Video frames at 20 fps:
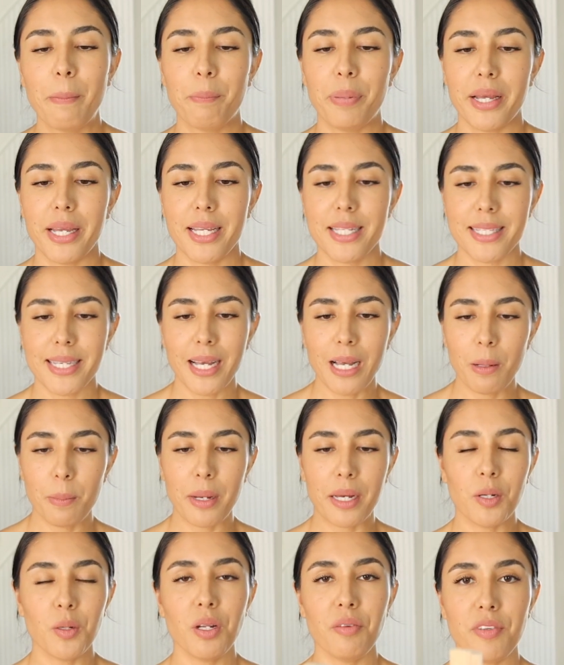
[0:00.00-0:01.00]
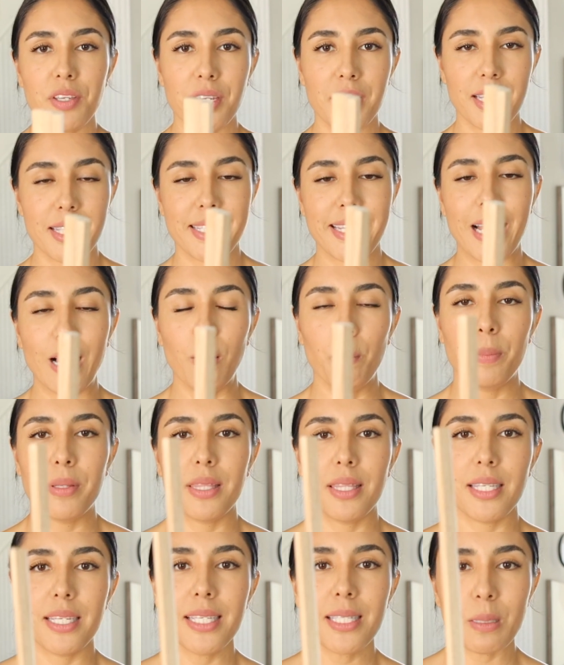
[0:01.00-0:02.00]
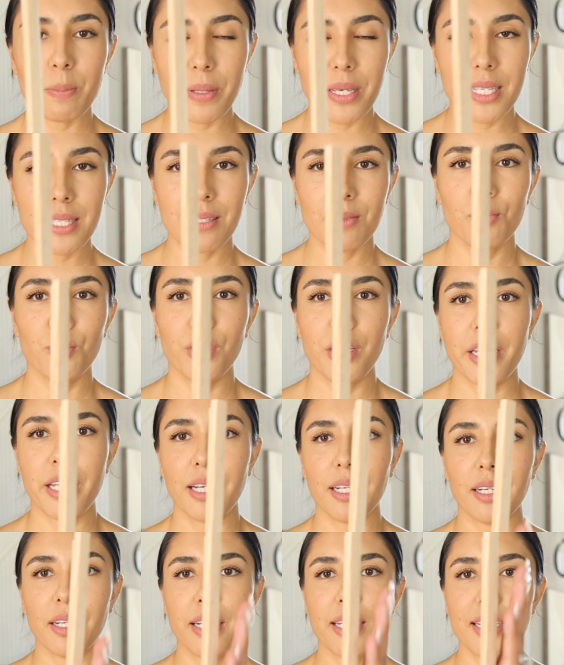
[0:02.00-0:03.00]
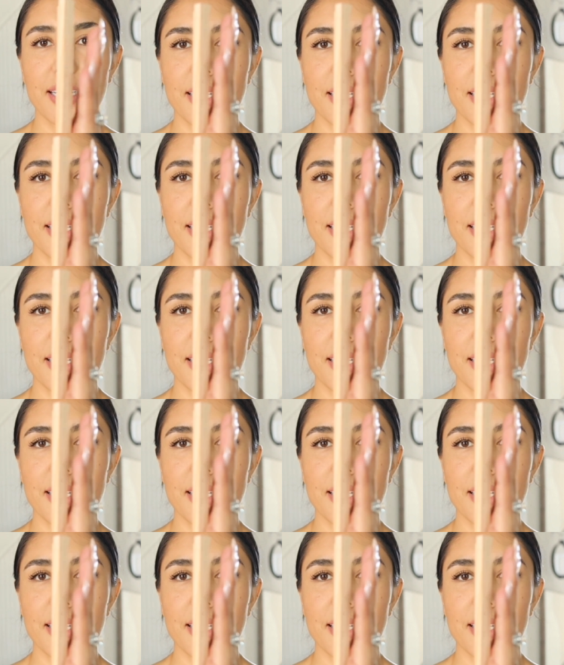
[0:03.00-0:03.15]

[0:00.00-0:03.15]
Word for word: But um, I don't know if you can tell, but this piece of wood here, it